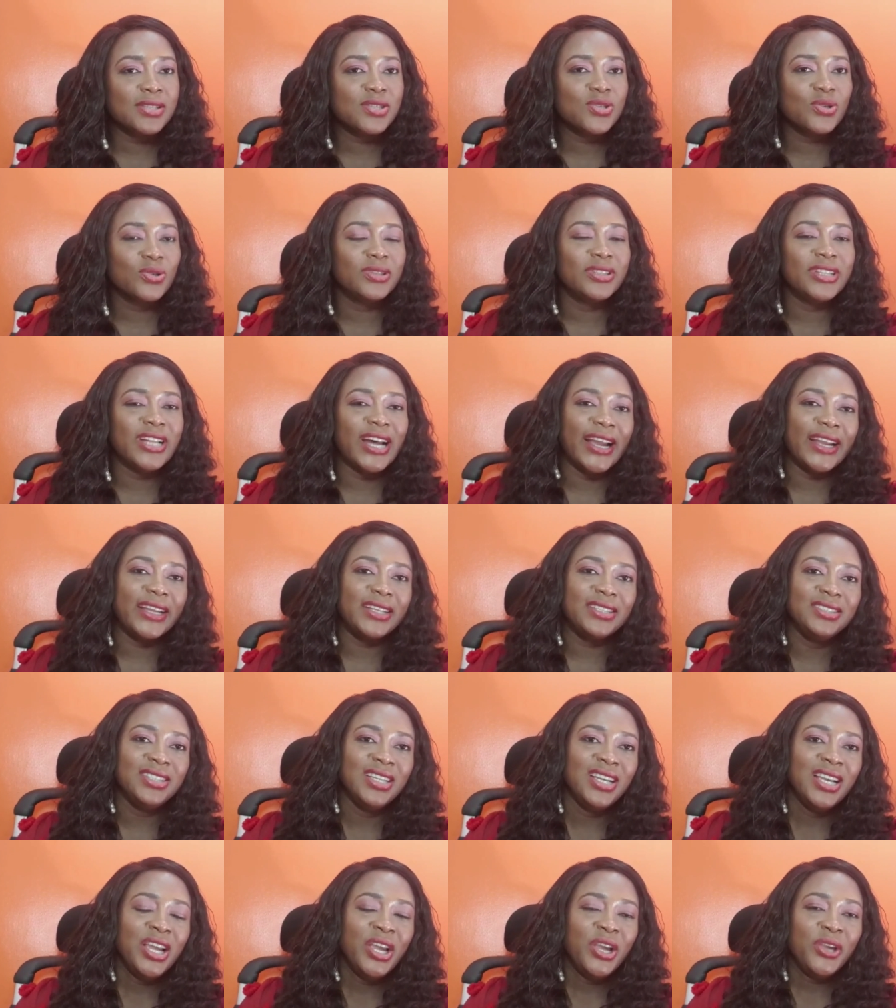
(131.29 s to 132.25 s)
So
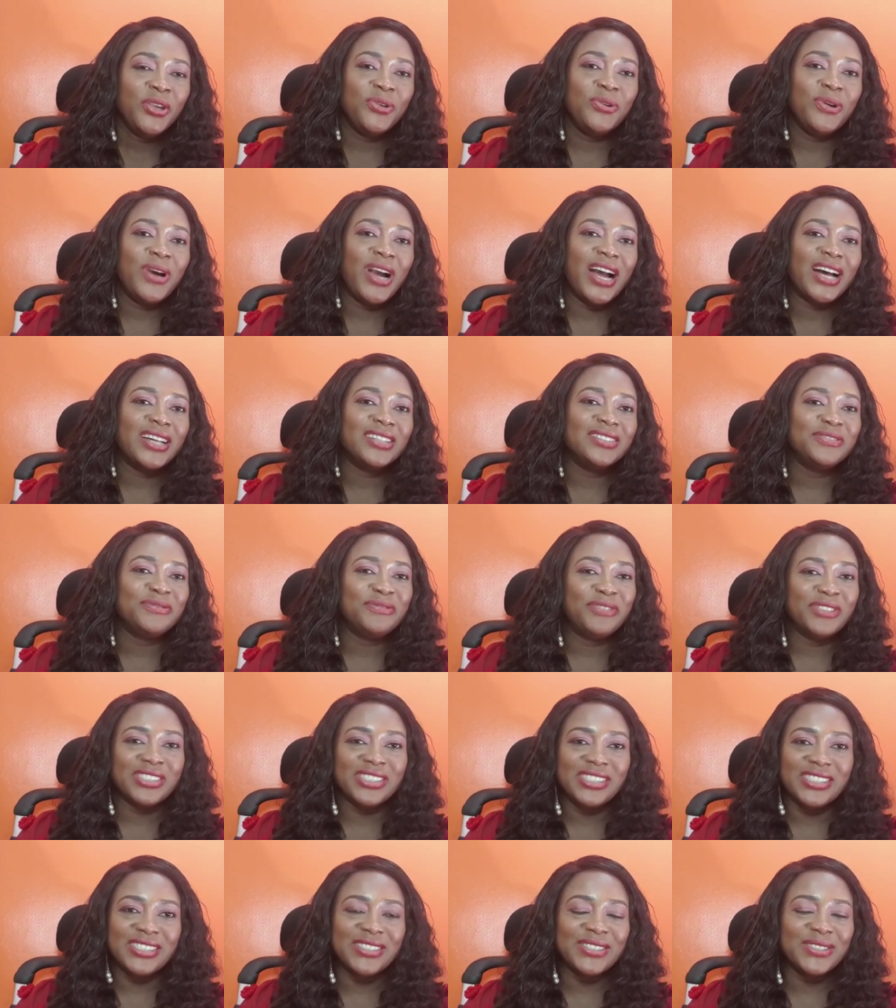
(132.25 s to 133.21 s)
9, you had
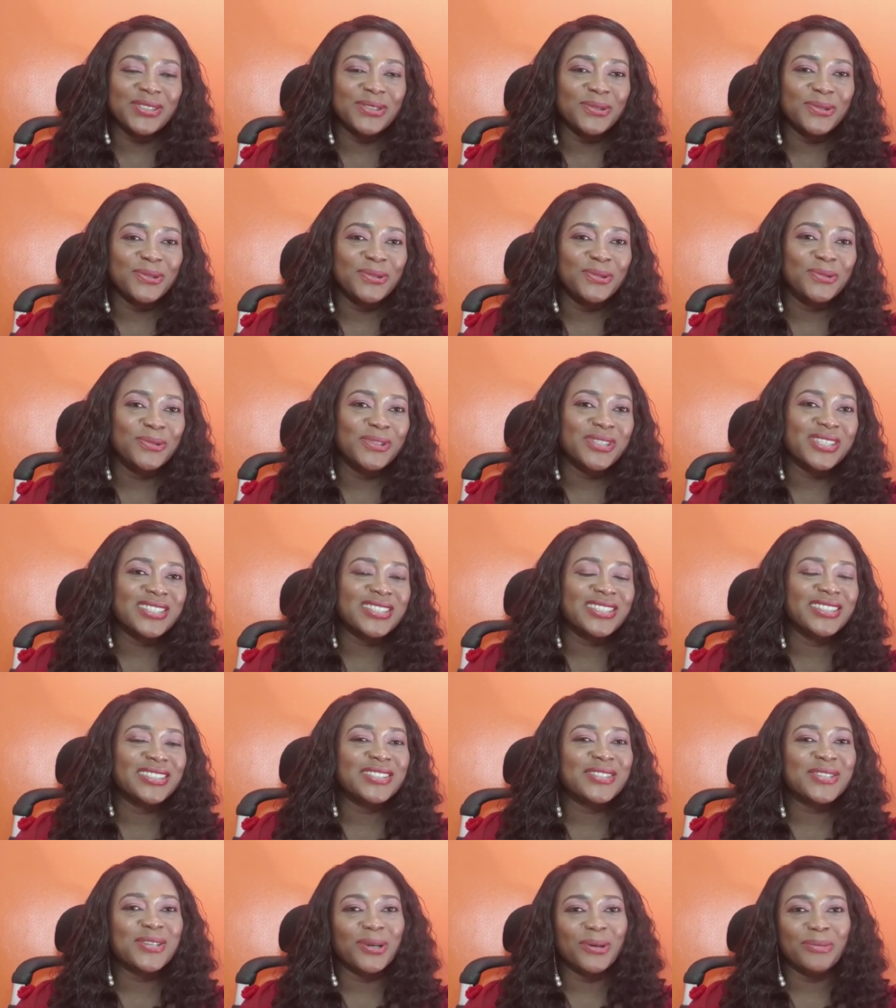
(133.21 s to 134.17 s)
Vin Diesel, who was the
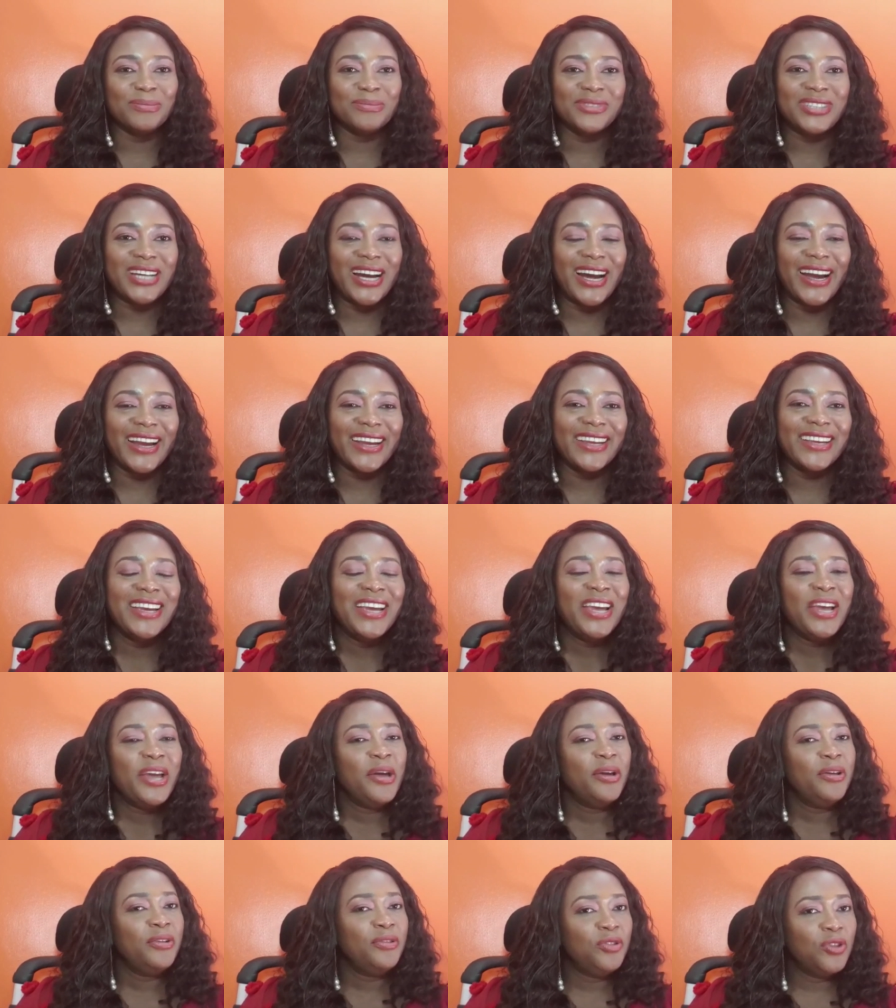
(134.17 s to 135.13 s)
Tom guy,
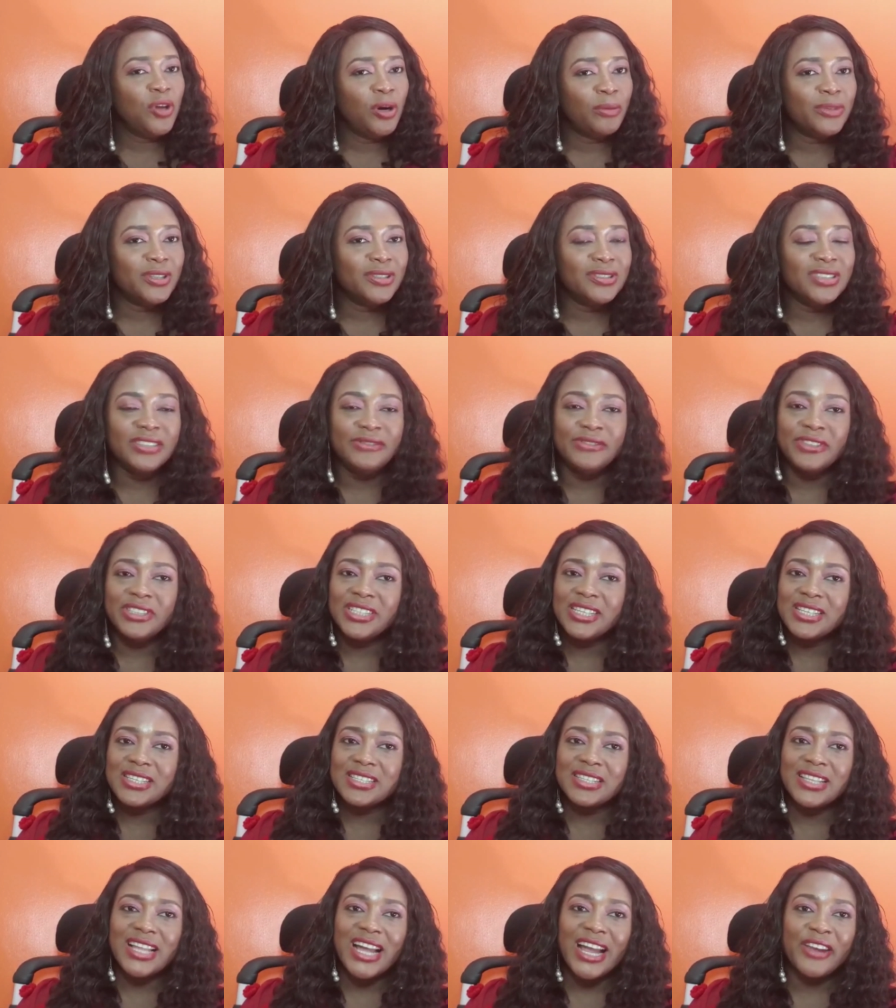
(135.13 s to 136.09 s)
normal living
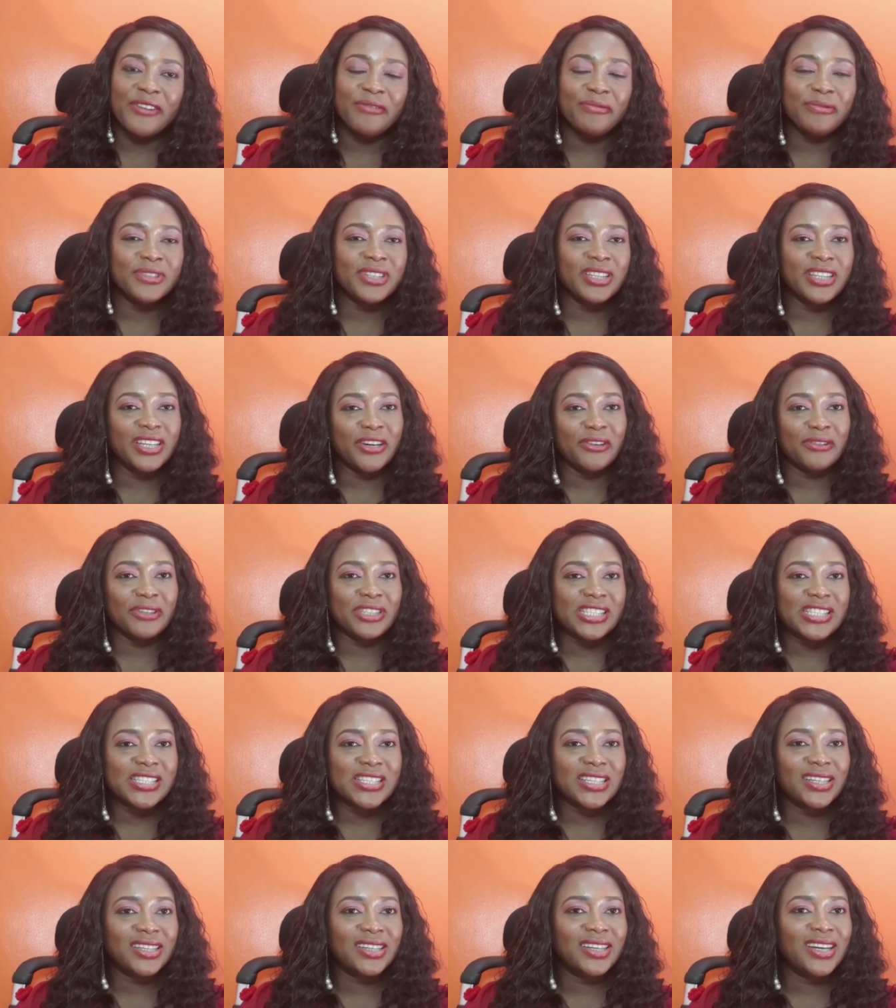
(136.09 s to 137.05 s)
his life with
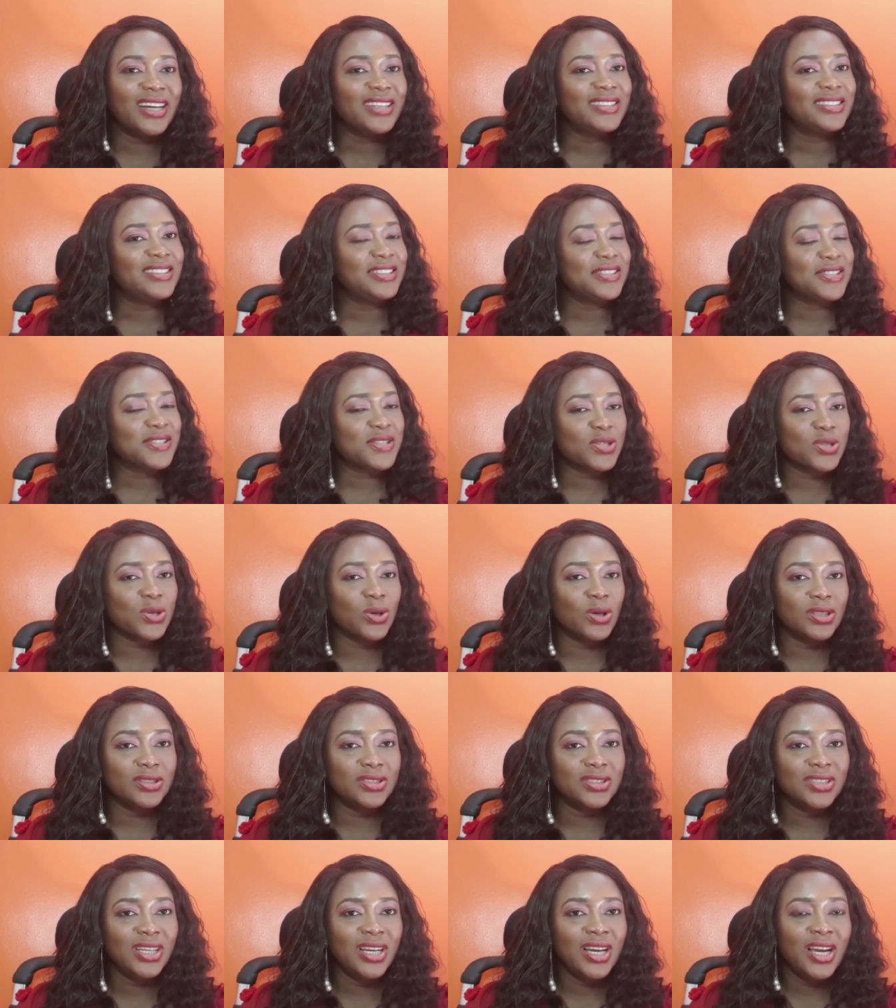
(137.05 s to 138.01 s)
Loretta and his
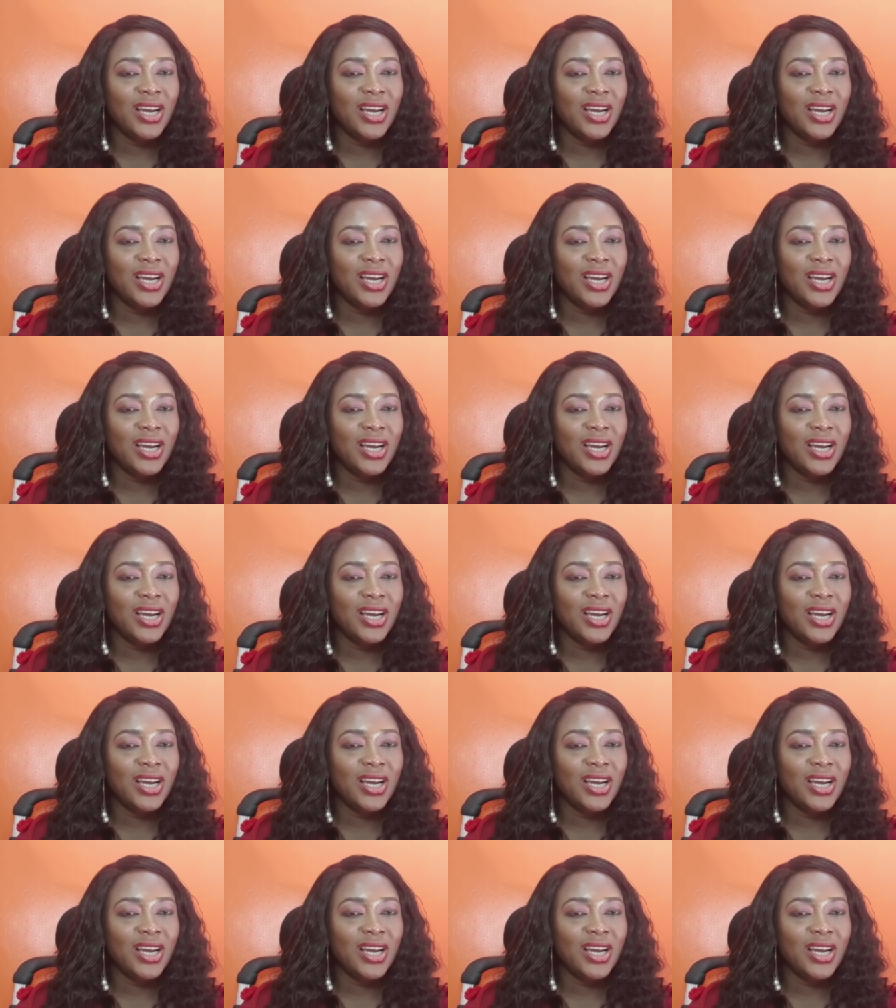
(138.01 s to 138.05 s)
son.